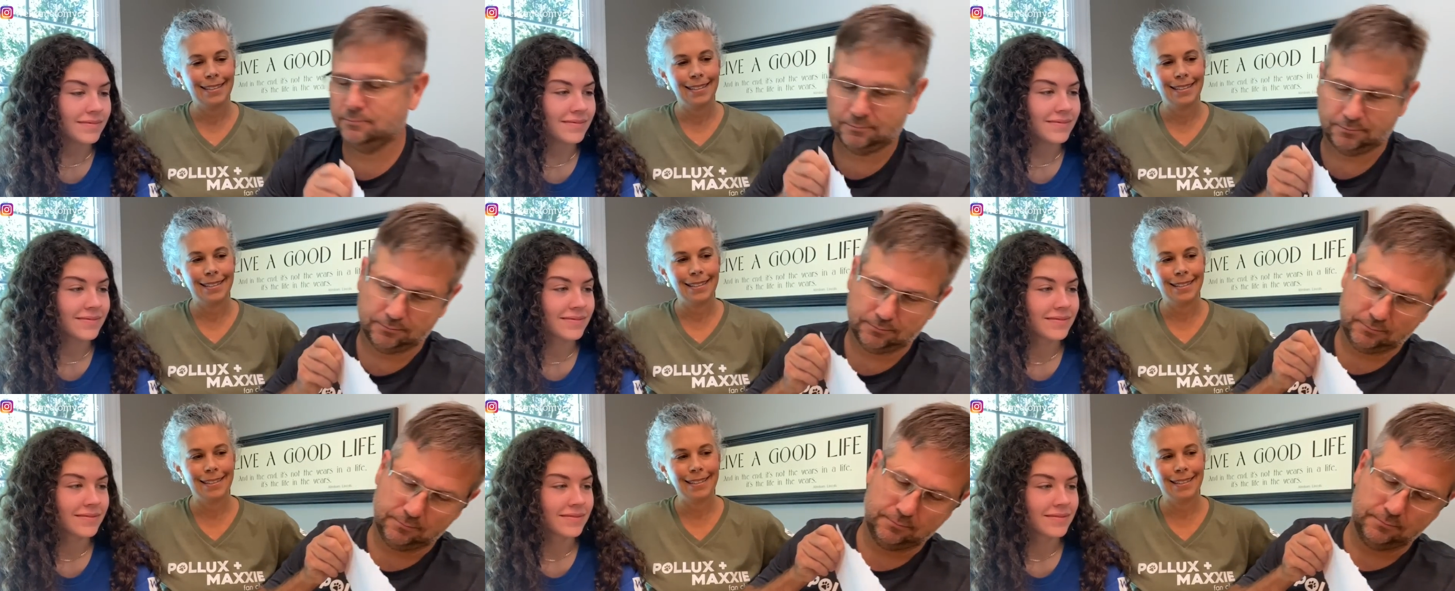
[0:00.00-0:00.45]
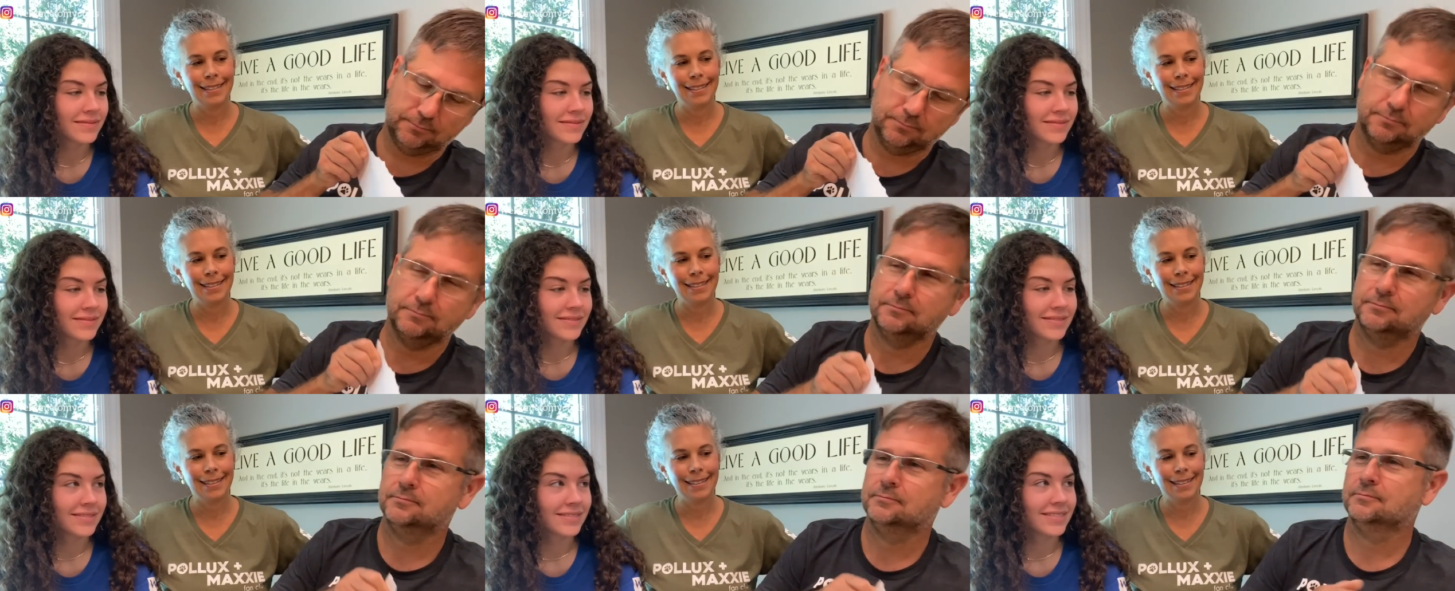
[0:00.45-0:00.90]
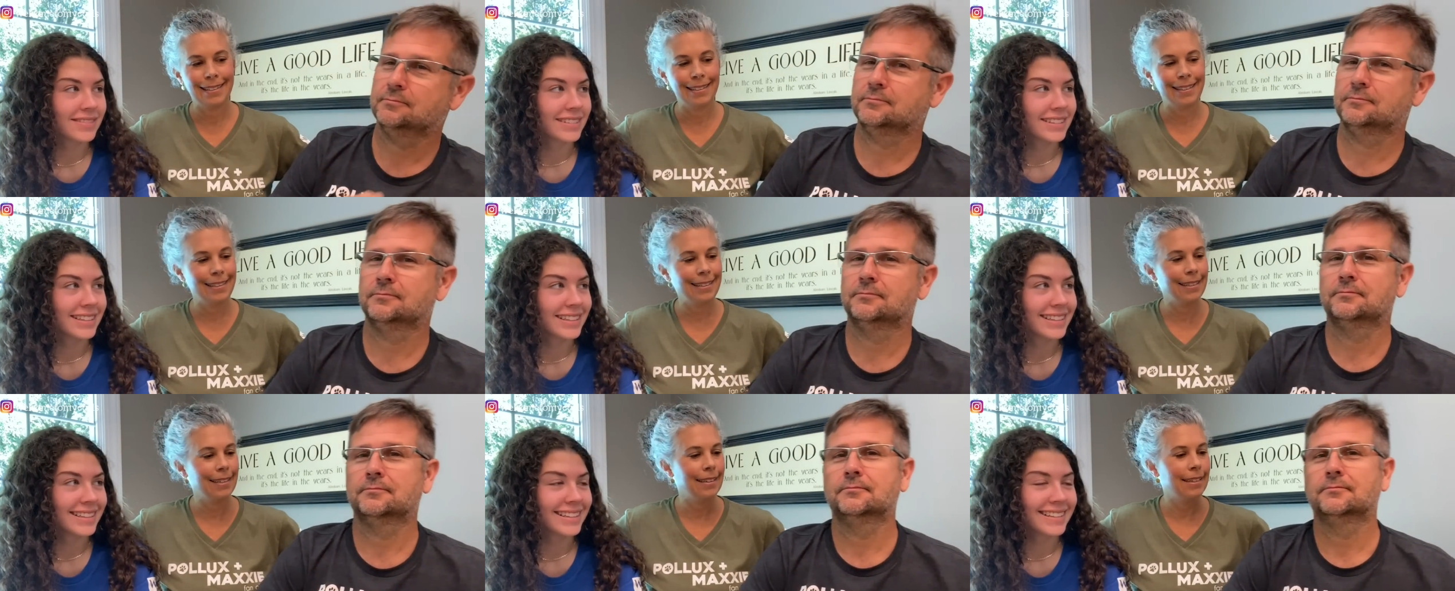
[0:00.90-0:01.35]

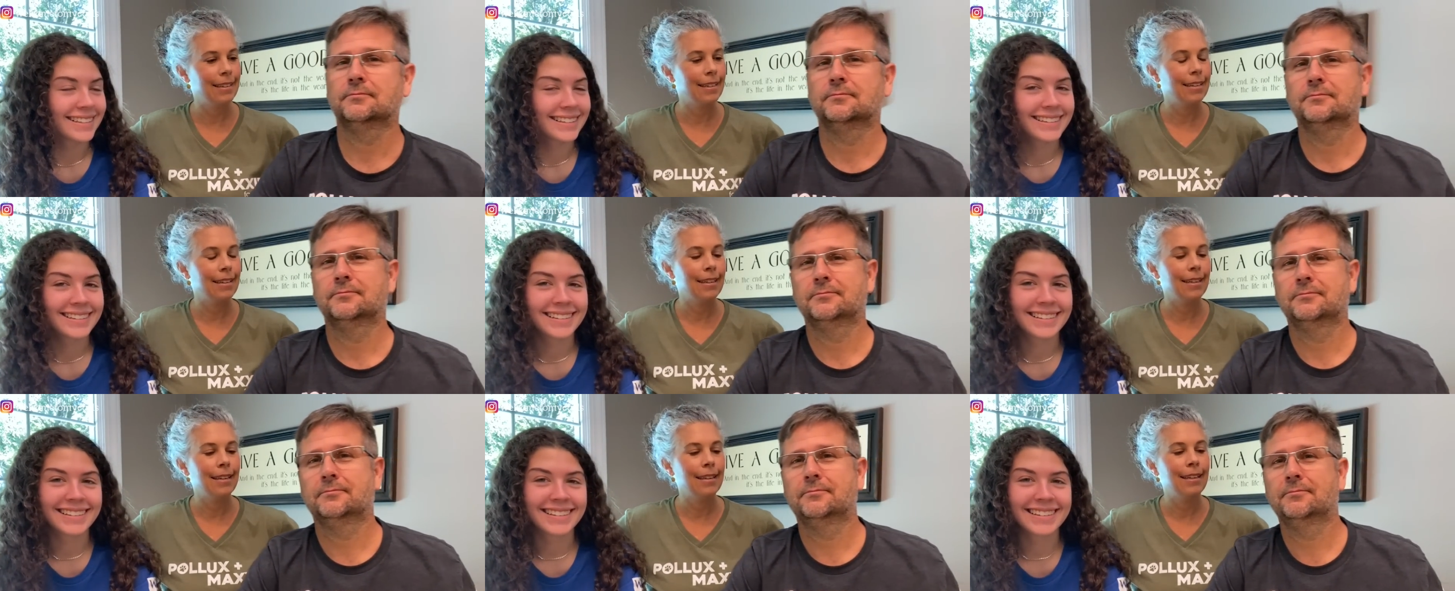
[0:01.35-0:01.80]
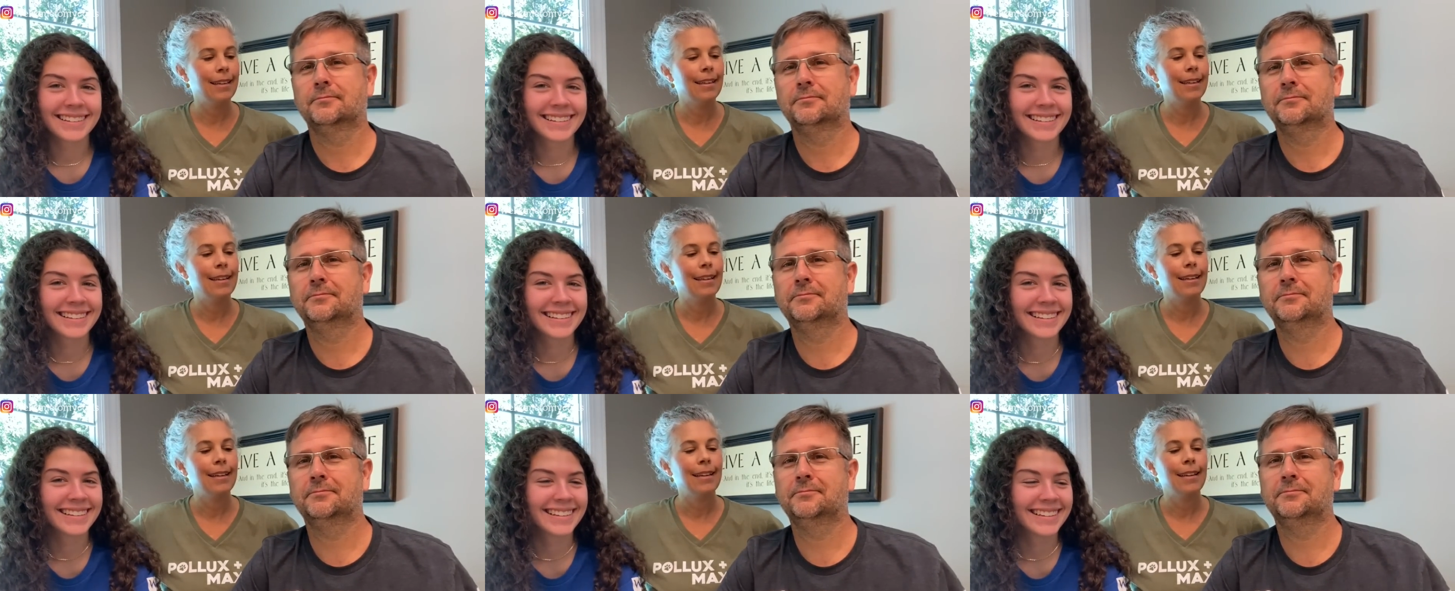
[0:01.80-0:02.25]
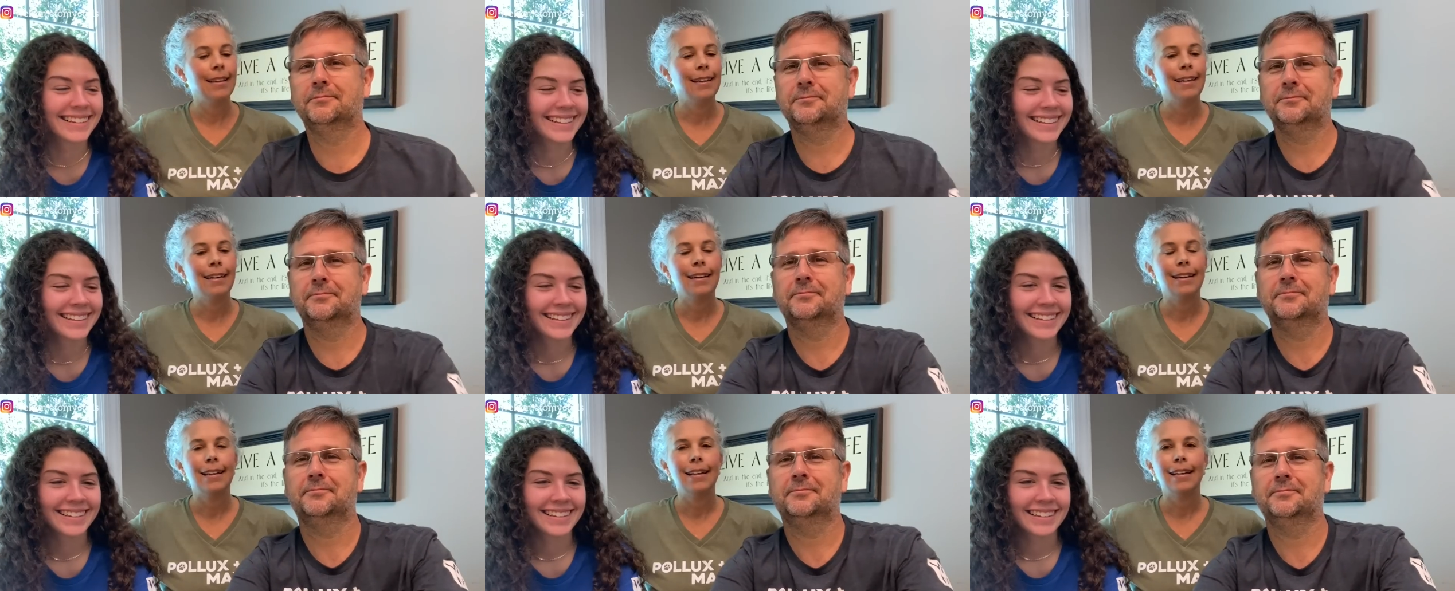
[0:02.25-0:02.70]

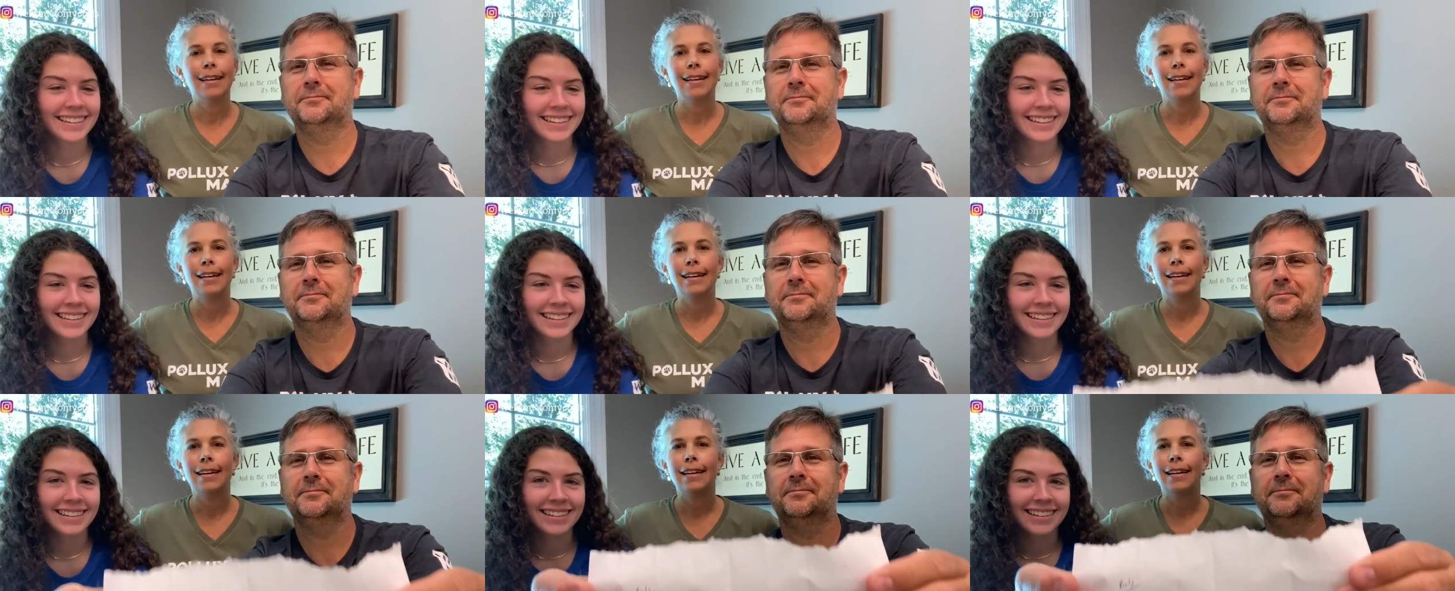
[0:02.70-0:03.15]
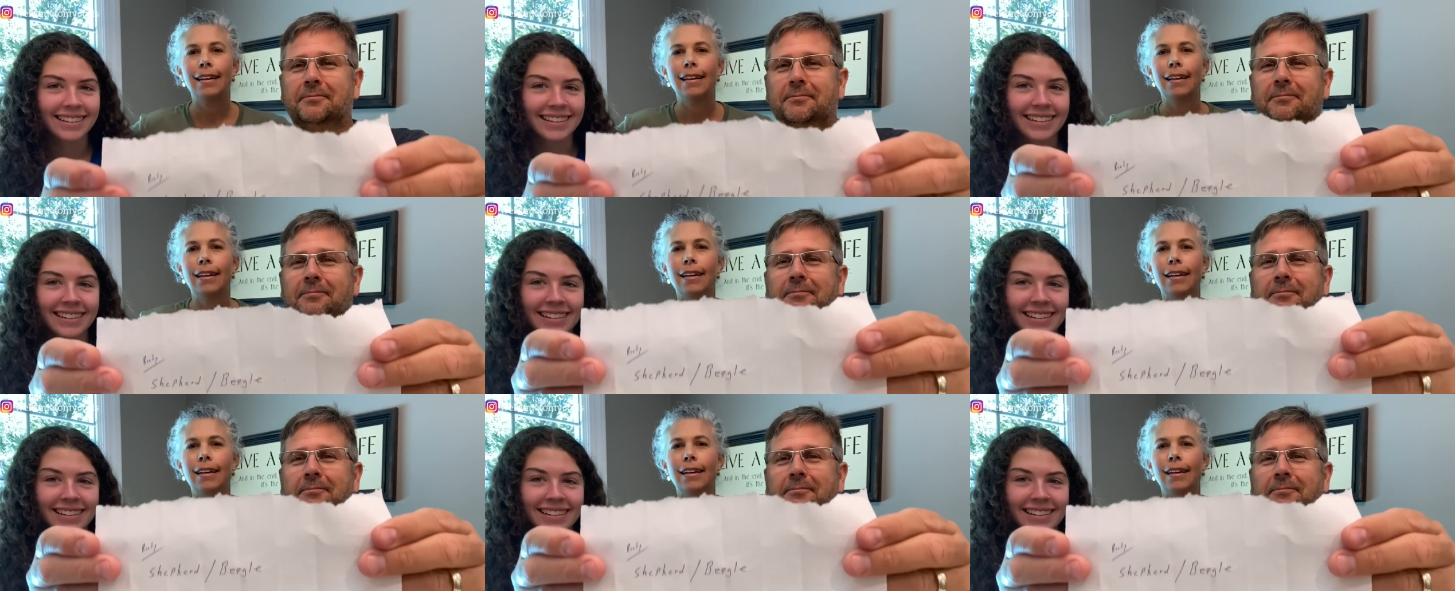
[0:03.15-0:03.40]
No one is speaking in this clip.